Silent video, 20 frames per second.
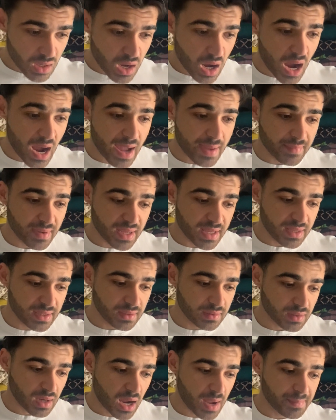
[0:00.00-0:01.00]
I
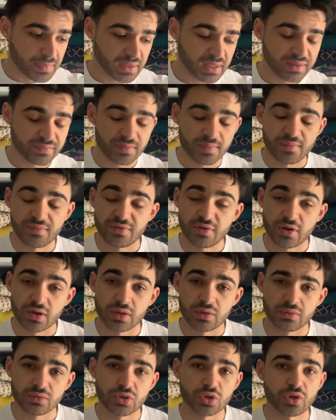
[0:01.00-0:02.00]
believe I'm a
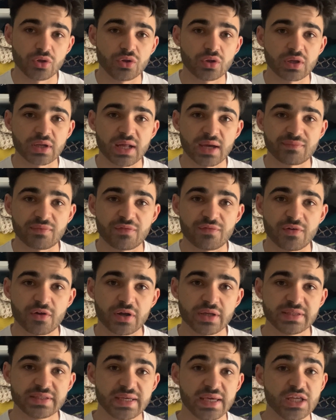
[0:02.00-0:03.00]
very, you can have a
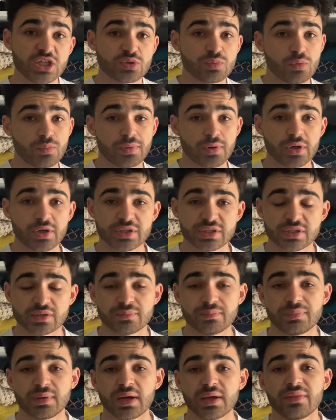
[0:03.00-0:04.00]
very teachable
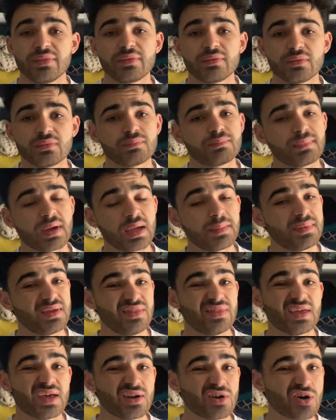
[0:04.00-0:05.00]
person, but maybe
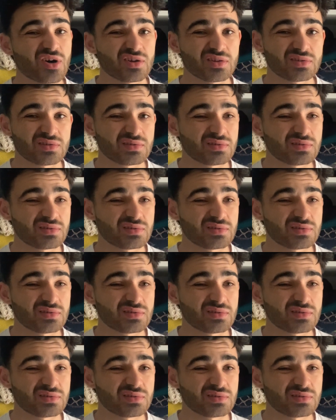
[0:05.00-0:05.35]
they're not,